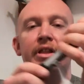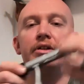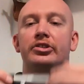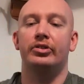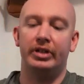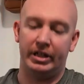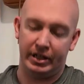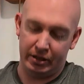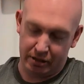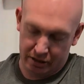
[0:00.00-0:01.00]
I'll show you
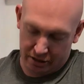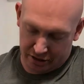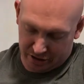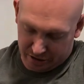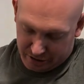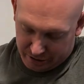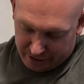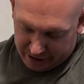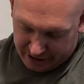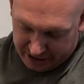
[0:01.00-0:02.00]
here just so you
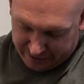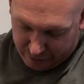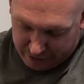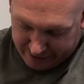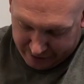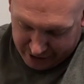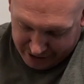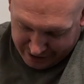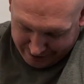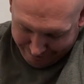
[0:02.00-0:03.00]
can see for
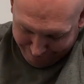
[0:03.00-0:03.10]
reference.